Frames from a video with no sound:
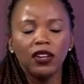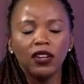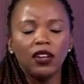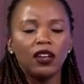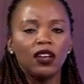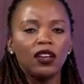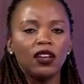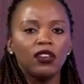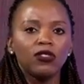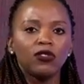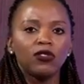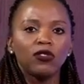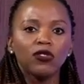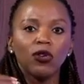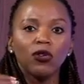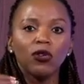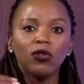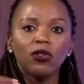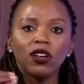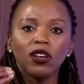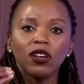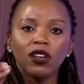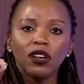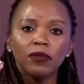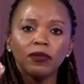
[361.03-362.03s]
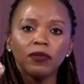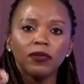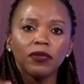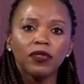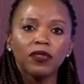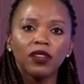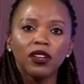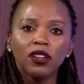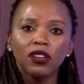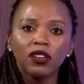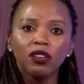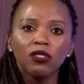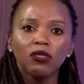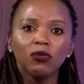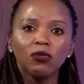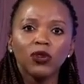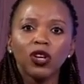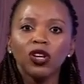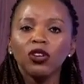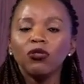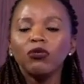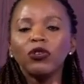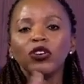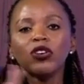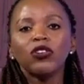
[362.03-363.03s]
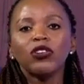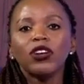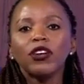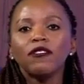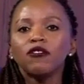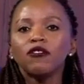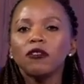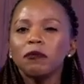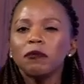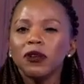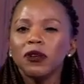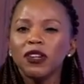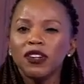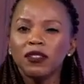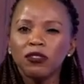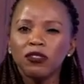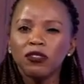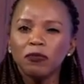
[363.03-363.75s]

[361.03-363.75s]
So we don't have to